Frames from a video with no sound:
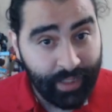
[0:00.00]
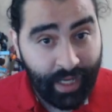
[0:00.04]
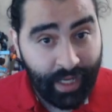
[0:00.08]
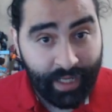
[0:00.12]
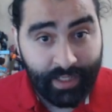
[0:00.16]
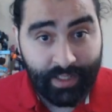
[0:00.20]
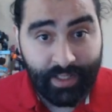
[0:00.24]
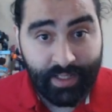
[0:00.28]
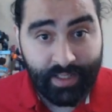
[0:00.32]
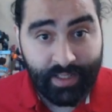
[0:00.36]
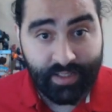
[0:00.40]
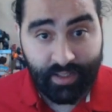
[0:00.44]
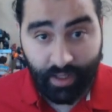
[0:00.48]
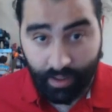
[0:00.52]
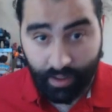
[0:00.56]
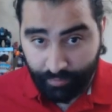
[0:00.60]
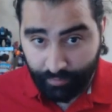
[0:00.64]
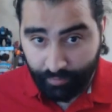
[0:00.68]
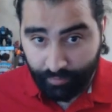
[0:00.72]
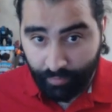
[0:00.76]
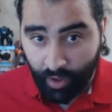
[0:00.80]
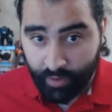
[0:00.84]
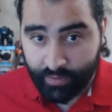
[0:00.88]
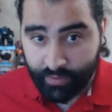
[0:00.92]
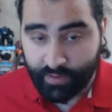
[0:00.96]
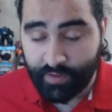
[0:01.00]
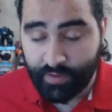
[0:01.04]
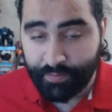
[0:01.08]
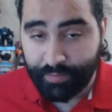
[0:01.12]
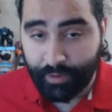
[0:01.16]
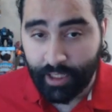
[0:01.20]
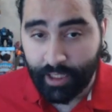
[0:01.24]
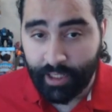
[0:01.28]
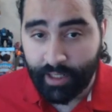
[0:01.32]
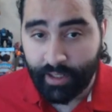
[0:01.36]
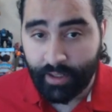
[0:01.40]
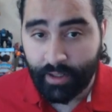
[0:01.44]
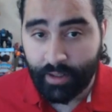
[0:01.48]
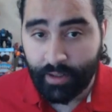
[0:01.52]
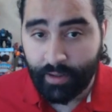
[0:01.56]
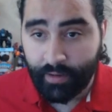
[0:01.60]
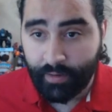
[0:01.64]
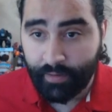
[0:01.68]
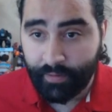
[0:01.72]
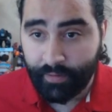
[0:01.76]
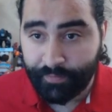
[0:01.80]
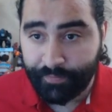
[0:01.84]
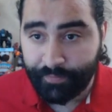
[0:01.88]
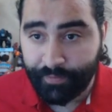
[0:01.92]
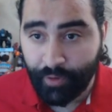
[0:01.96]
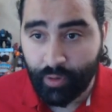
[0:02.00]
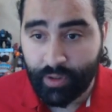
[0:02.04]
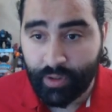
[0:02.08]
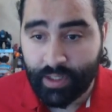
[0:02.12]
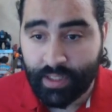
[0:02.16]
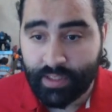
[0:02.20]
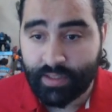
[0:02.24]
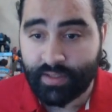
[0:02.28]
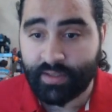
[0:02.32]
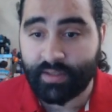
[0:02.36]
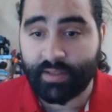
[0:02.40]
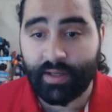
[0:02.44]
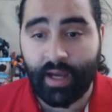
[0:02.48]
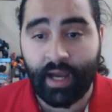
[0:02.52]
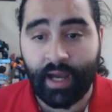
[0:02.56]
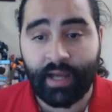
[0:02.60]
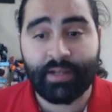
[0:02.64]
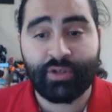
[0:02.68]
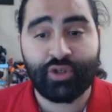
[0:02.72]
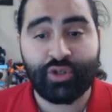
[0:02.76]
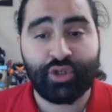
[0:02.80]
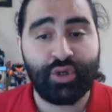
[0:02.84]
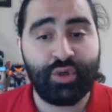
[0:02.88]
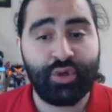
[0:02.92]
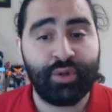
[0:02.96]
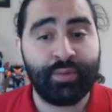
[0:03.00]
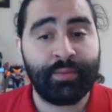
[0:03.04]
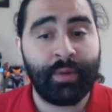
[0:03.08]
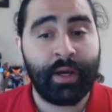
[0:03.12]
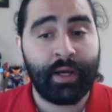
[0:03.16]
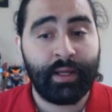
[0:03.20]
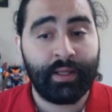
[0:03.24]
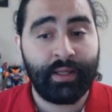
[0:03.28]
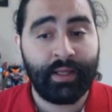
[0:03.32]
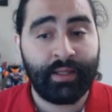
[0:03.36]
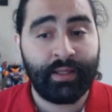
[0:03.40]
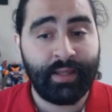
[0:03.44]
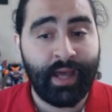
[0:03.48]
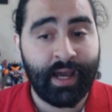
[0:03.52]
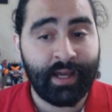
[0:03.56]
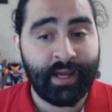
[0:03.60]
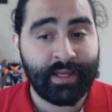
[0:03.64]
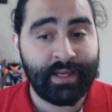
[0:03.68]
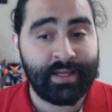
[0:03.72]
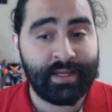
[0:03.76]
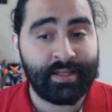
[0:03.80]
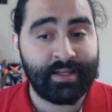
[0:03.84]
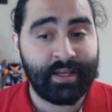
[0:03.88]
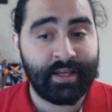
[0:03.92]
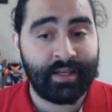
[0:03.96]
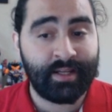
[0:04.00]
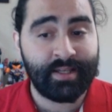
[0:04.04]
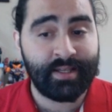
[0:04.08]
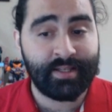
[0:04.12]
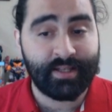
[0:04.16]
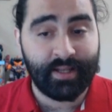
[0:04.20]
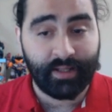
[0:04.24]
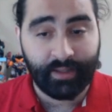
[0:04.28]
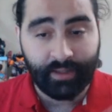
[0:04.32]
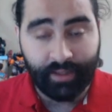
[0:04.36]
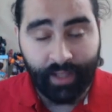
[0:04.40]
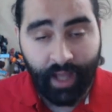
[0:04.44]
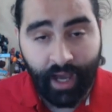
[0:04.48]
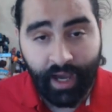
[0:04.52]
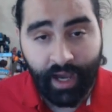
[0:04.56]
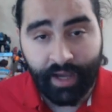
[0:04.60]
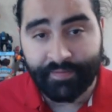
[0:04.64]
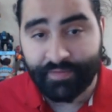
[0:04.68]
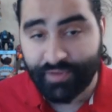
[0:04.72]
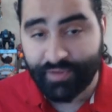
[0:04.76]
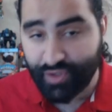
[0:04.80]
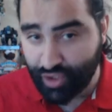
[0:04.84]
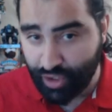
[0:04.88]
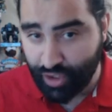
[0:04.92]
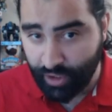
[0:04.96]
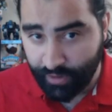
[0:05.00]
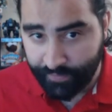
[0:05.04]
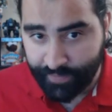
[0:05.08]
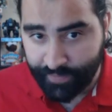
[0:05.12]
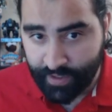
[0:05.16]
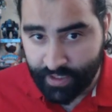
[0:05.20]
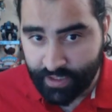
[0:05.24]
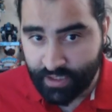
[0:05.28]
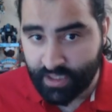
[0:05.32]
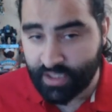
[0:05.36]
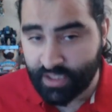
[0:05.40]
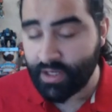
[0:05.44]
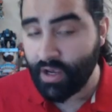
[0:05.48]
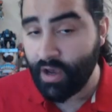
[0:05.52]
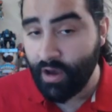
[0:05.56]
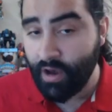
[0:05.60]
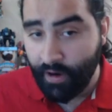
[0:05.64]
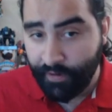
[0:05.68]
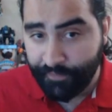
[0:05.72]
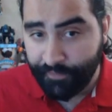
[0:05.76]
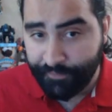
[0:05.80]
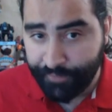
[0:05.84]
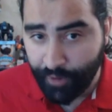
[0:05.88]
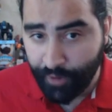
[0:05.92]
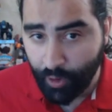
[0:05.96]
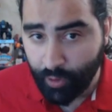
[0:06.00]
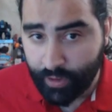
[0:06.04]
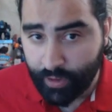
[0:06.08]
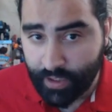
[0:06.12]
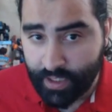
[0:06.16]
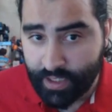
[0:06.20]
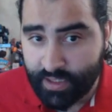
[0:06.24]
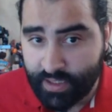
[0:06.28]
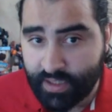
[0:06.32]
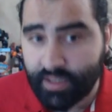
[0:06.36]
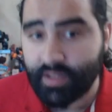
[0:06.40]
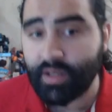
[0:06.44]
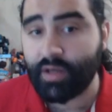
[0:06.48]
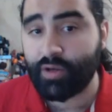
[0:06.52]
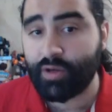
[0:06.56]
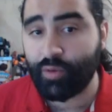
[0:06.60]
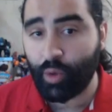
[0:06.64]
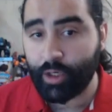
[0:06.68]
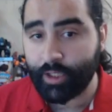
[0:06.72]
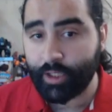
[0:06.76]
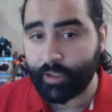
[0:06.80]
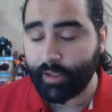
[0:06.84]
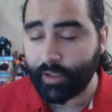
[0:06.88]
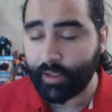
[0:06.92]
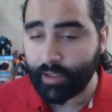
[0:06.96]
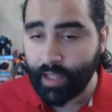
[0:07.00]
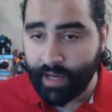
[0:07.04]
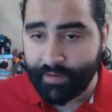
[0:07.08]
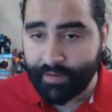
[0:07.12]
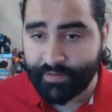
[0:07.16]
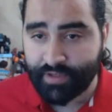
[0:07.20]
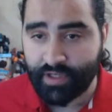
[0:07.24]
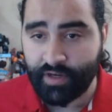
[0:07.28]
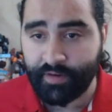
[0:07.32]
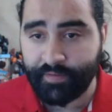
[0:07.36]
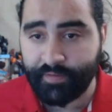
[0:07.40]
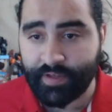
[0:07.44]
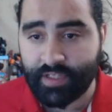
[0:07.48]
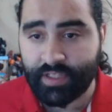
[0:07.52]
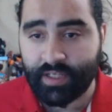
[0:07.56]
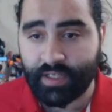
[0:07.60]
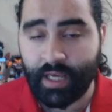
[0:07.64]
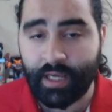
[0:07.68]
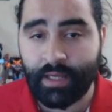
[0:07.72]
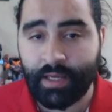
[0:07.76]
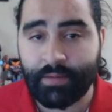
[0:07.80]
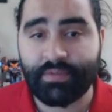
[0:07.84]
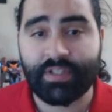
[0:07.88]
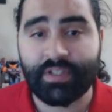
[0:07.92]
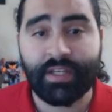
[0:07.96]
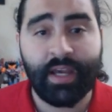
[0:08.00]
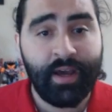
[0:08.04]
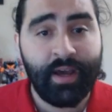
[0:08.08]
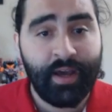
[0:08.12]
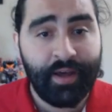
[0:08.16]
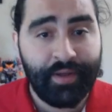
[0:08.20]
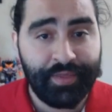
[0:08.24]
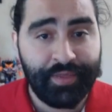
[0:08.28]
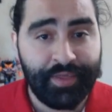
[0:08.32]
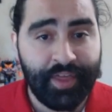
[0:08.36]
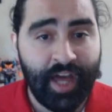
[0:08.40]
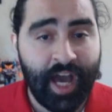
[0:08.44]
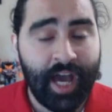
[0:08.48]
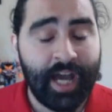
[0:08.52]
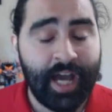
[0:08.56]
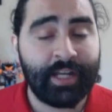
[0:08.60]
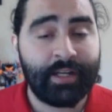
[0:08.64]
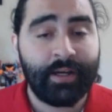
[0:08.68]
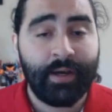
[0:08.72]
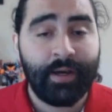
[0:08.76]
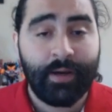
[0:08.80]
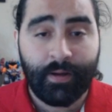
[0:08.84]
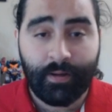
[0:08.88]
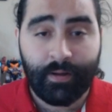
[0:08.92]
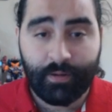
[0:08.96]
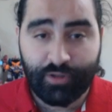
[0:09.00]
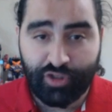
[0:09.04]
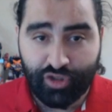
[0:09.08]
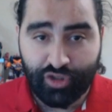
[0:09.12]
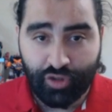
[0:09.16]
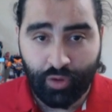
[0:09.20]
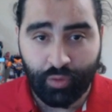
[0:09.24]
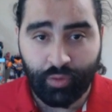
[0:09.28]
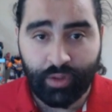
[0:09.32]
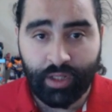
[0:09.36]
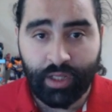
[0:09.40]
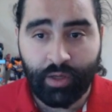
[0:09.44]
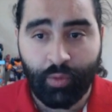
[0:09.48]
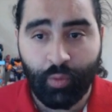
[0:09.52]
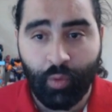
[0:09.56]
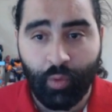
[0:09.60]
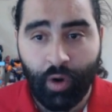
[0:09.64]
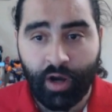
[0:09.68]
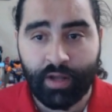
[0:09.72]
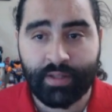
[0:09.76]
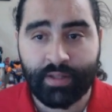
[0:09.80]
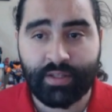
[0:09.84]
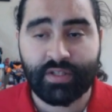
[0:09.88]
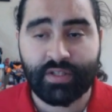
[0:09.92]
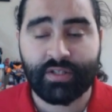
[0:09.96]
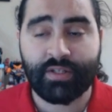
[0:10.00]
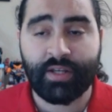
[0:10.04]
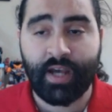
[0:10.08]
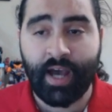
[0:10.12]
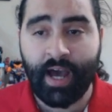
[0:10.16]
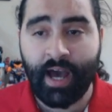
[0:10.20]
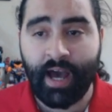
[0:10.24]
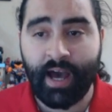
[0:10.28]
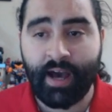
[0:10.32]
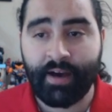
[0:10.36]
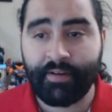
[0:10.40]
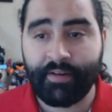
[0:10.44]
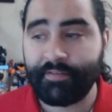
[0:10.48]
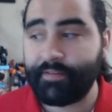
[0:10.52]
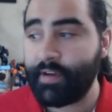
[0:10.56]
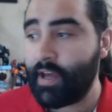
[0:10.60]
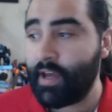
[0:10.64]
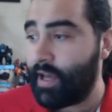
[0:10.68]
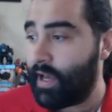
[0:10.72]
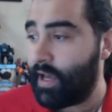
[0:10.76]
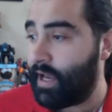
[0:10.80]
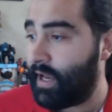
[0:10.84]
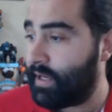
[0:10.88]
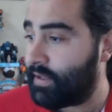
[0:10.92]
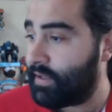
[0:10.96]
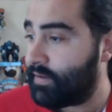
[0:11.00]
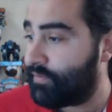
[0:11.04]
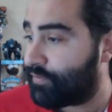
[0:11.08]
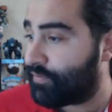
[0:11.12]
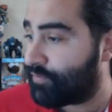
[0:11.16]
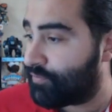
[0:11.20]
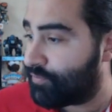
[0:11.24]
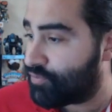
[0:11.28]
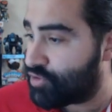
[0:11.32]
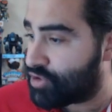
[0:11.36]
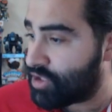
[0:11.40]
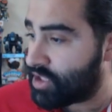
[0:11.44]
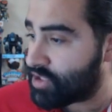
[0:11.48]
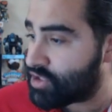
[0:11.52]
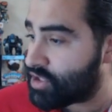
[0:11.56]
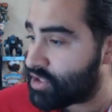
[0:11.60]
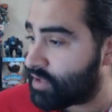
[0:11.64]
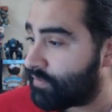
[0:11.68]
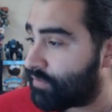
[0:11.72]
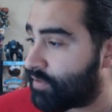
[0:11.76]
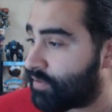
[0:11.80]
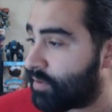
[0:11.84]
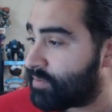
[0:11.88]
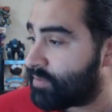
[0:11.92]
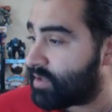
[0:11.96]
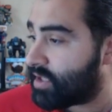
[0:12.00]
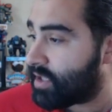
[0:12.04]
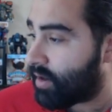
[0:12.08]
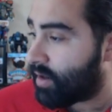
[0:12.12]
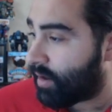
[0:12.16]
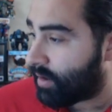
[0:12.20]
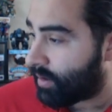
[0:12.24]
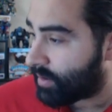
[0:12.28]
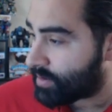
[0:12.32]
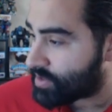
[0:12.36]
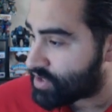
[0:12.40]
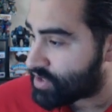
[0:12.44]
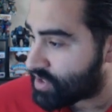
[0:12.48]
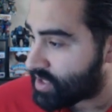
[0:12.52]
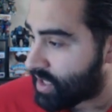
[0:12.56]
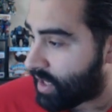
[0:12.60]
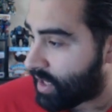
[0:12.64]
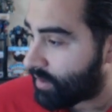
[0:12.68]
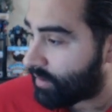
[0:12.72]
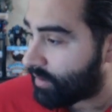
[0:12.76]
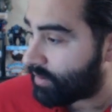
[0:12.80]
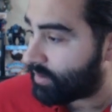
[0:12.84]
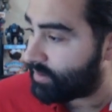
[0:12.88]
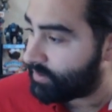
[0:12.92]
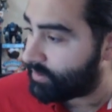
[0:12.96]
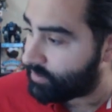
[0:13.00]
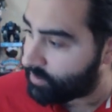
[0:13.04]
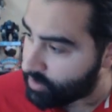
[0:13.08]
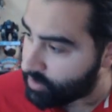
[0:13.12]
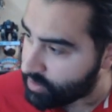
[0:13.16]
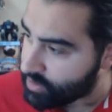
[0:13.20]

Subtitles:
that is multiplayer focused. I assume in that case it is live service focused, one of the live service games that Sony wants to have. And judging from the art style, it